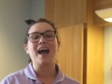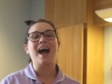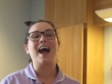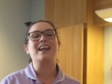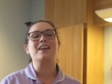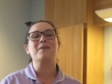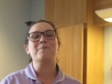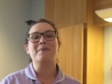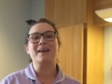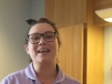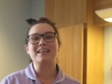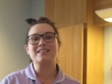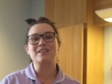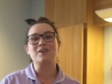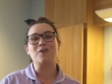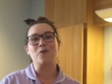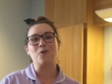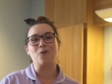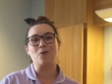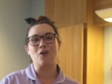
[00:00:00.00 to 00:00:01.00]
and it makes
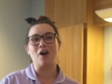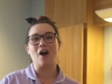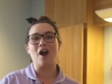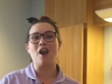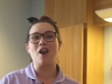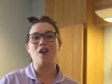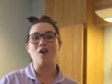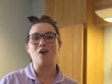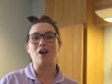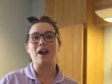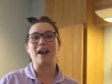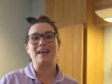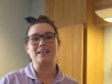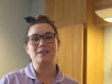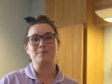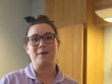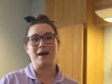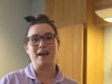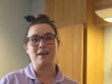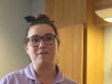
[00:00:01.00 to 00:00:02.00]
it all a lot
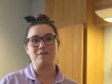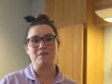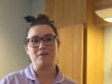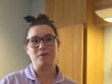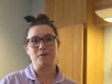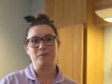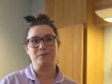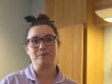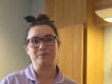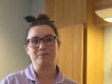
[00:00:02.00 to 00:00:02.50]
less painful.